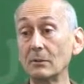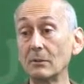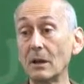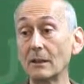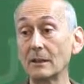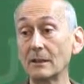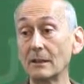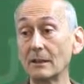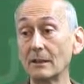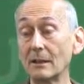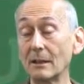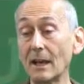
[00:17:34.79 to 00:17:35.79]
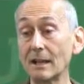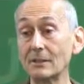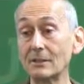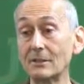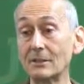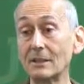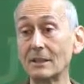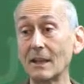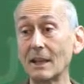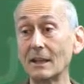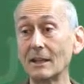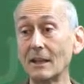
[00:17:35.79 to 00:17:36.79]
who got the access to the
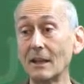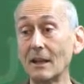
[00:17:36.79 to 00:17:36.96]
data